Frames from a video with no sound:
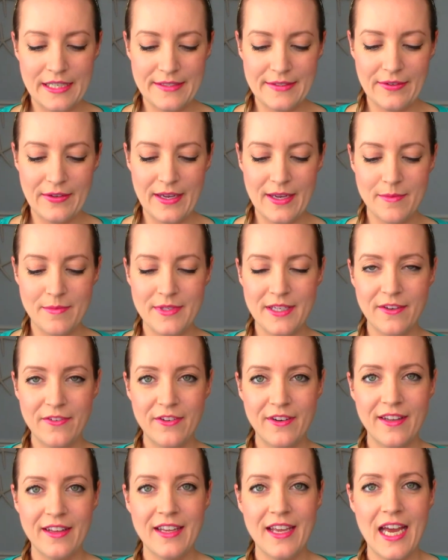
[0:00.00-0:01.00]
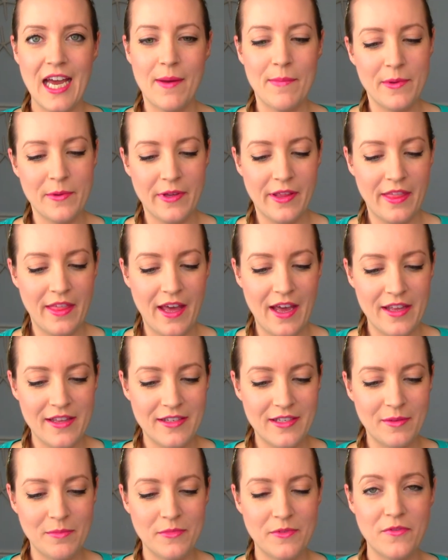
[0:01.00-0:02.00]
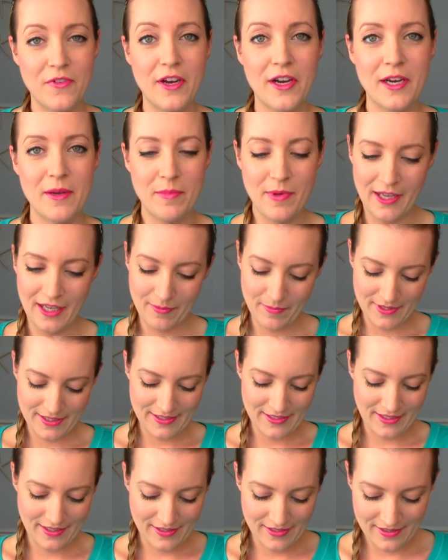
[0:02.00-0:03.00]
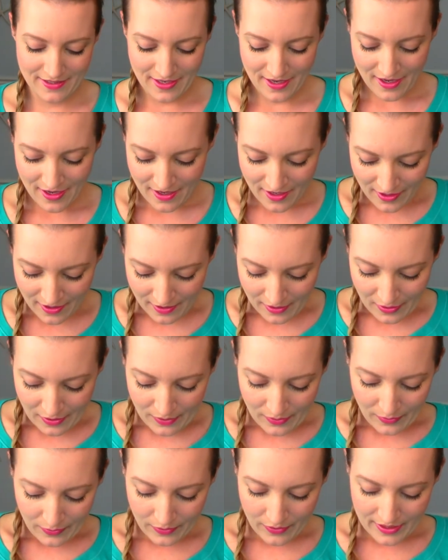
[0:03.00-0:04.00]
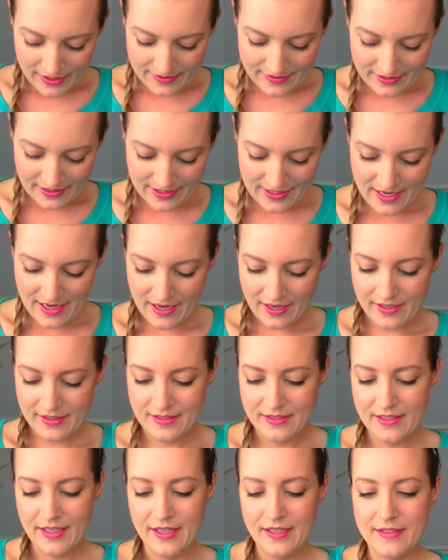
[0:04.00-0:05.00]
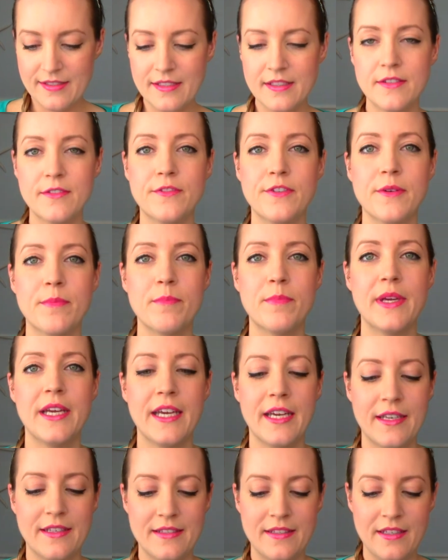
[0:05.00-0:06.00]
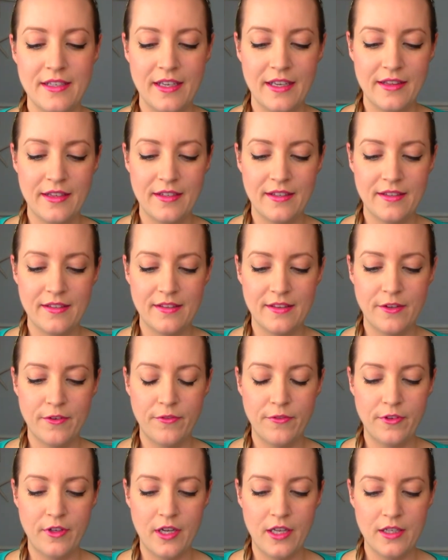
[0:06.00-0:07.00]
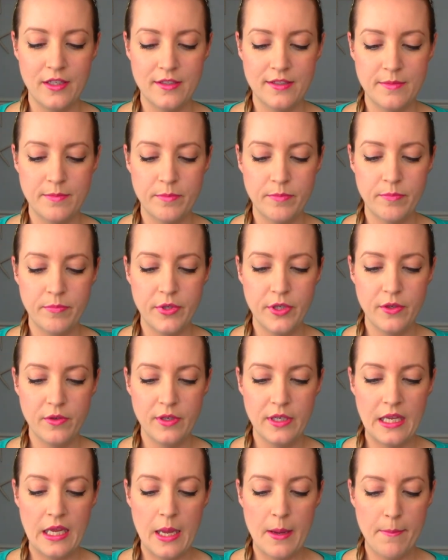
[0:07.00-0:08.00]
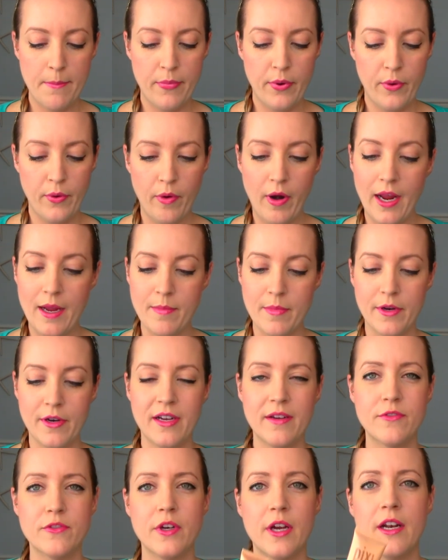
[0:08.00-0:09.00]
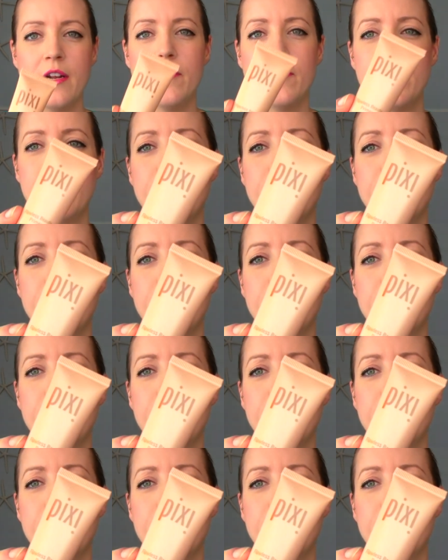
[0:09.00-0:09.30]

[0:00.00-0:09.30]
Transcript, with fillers: so I am definitely happy with that. It seems very pigmented. What do I see next? Next is from Pixi, and this is the Flawless Beauty Primer. I've tried a few